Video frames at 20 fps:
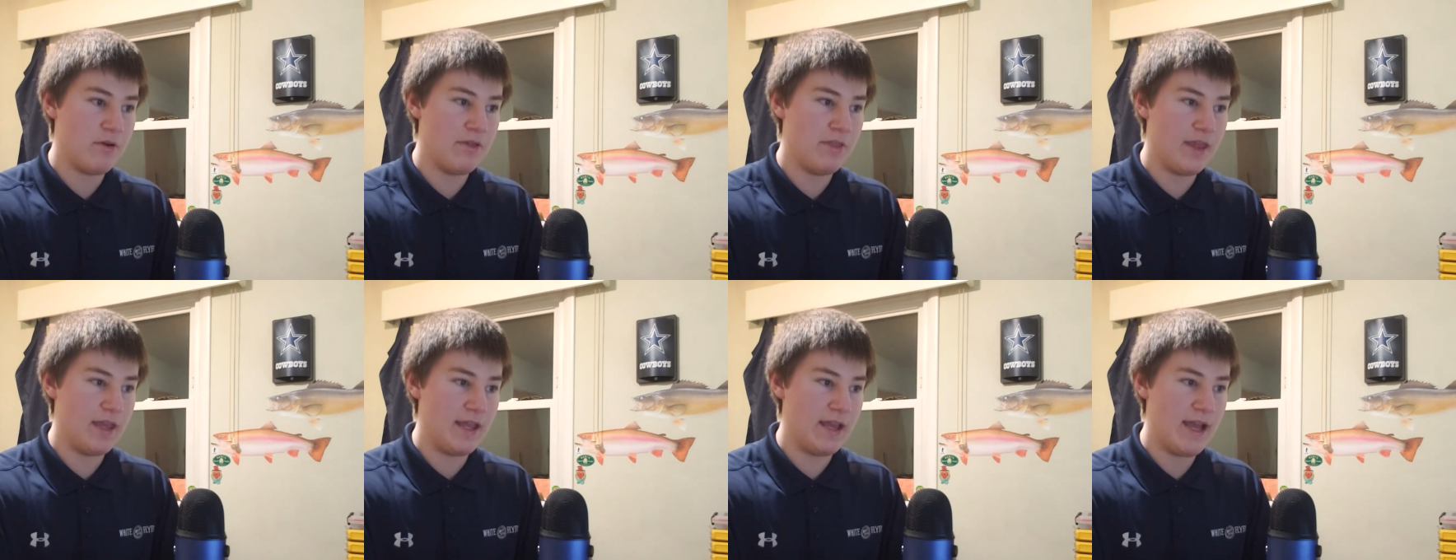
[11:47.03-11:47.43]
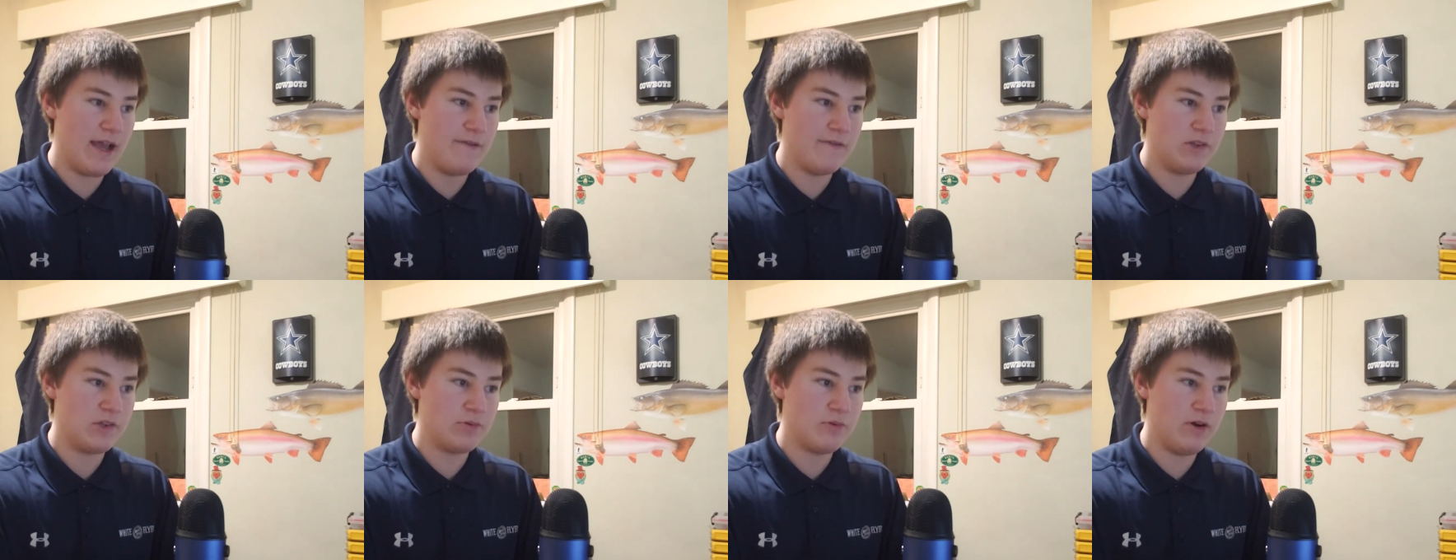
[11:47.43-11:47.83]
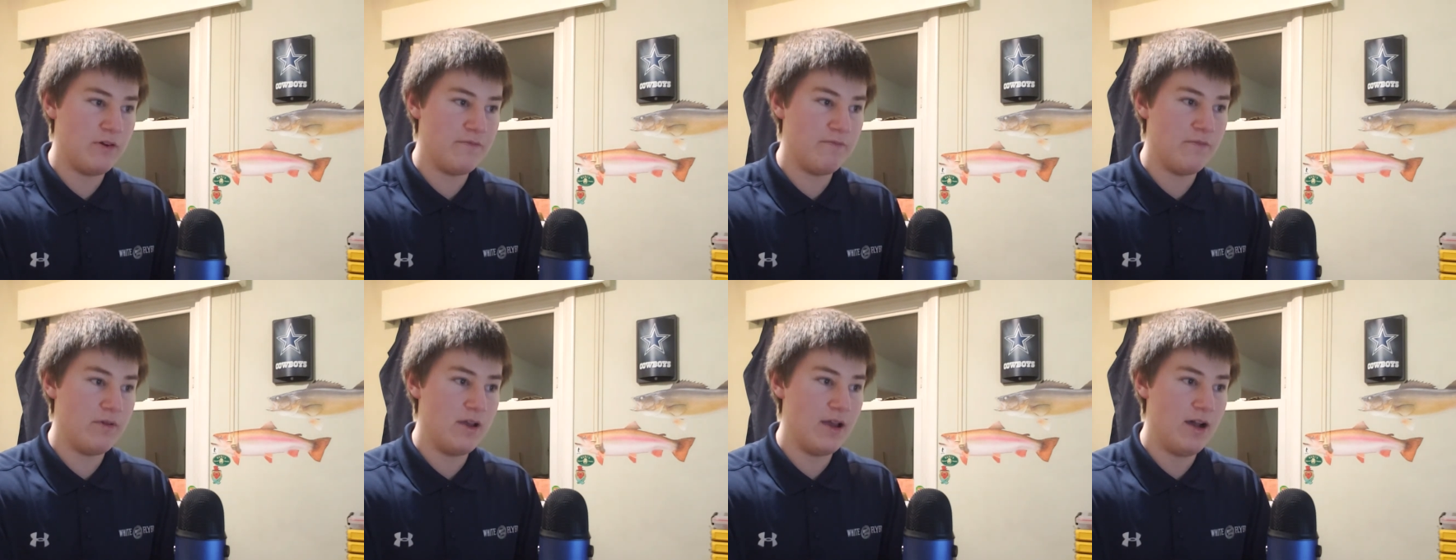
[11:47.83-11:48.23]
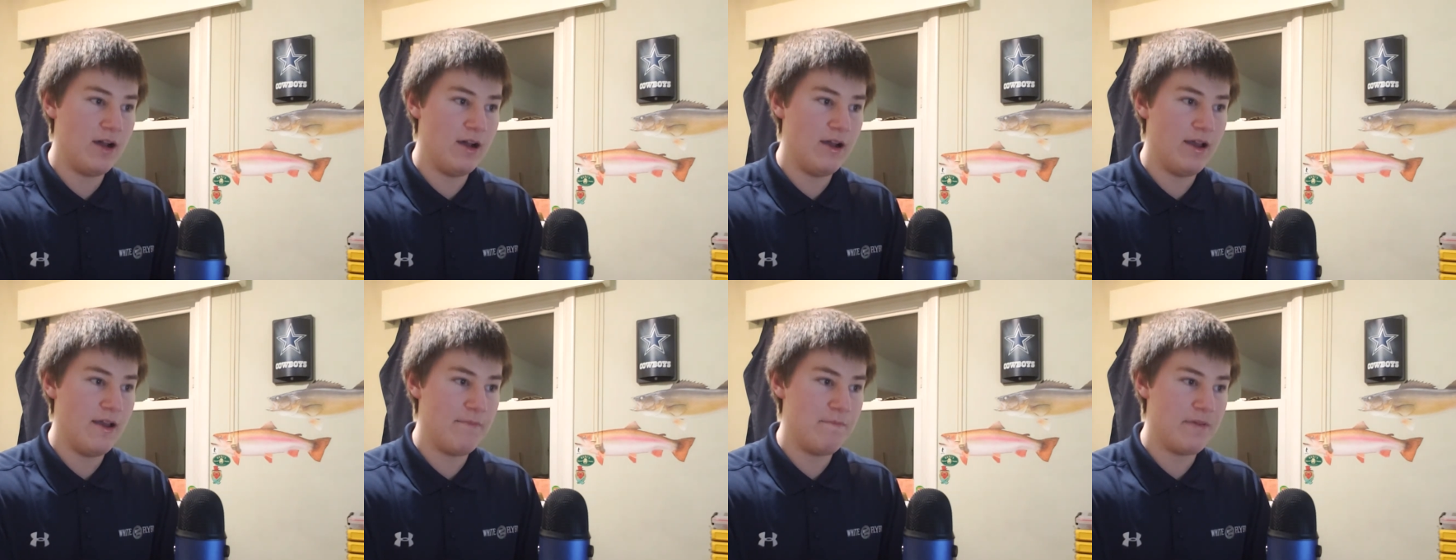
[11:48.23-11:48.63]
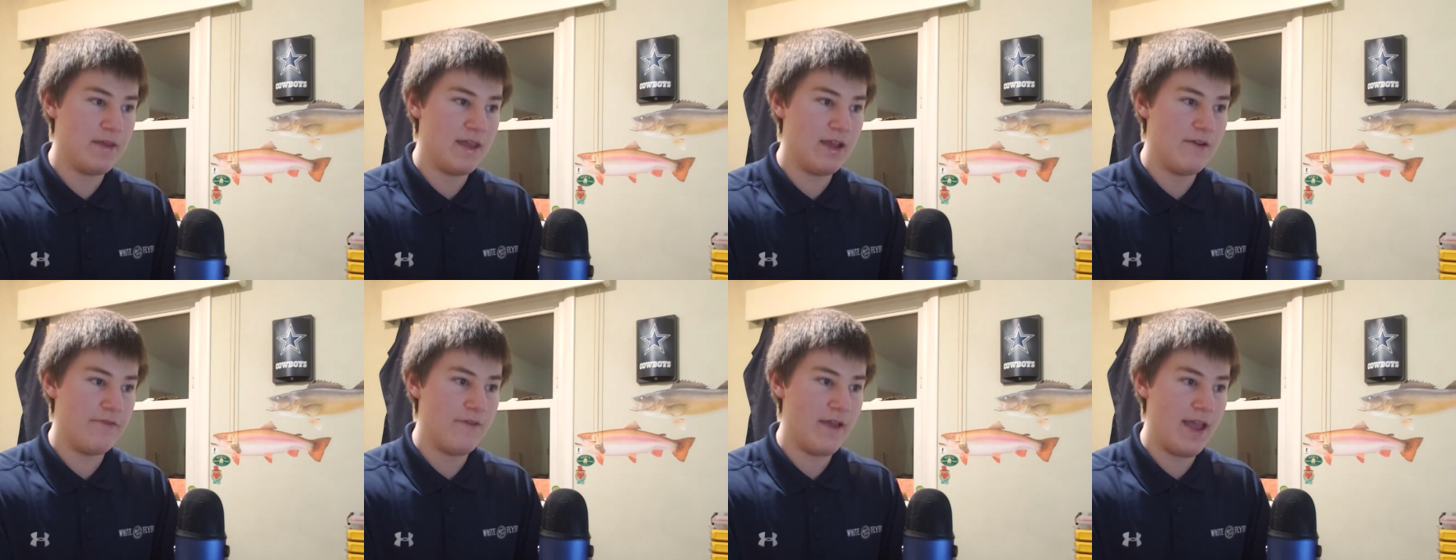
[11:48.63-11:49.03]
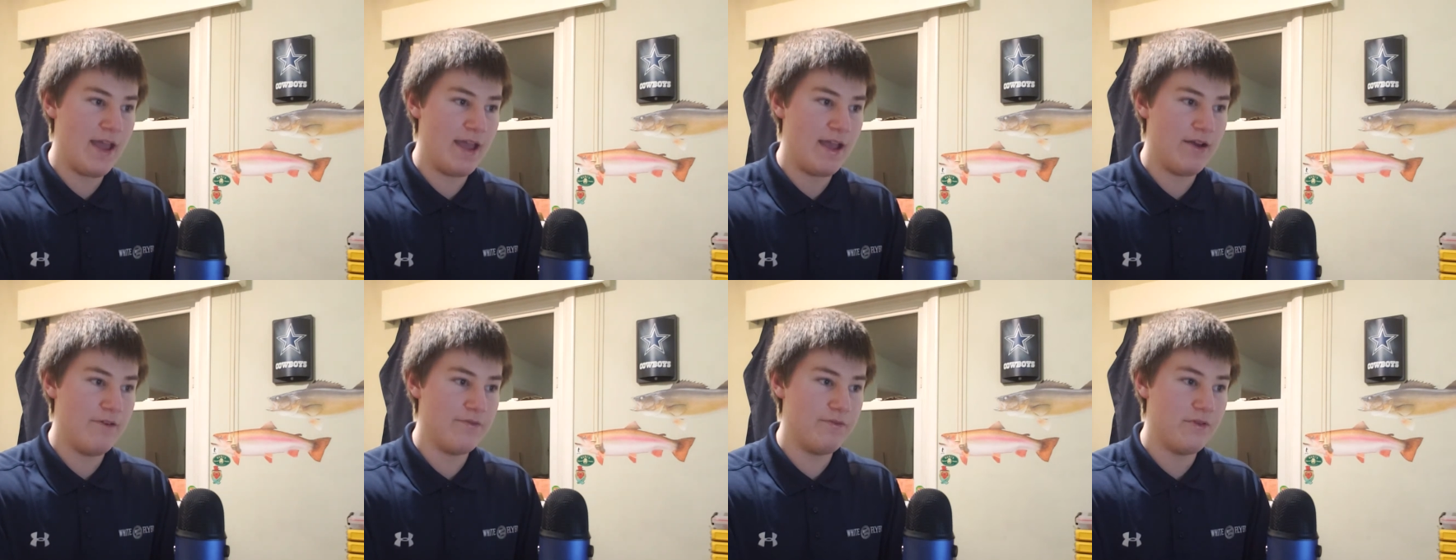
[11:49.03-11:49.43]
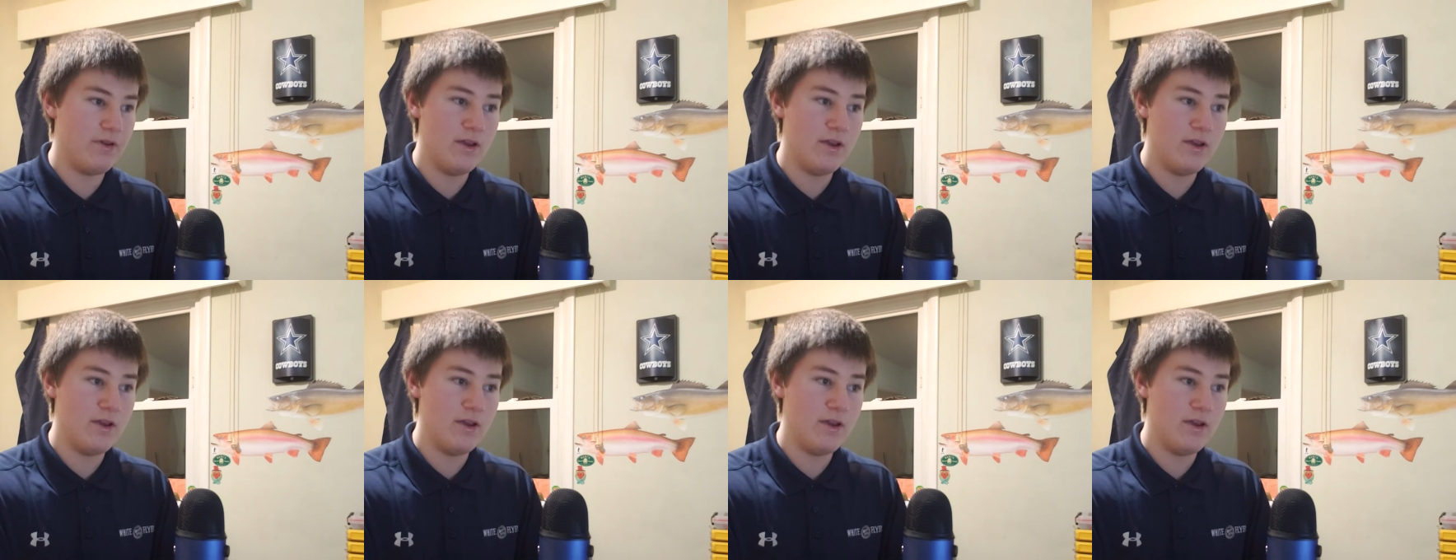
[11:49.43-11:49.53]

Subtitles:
They have a 12 MPF AF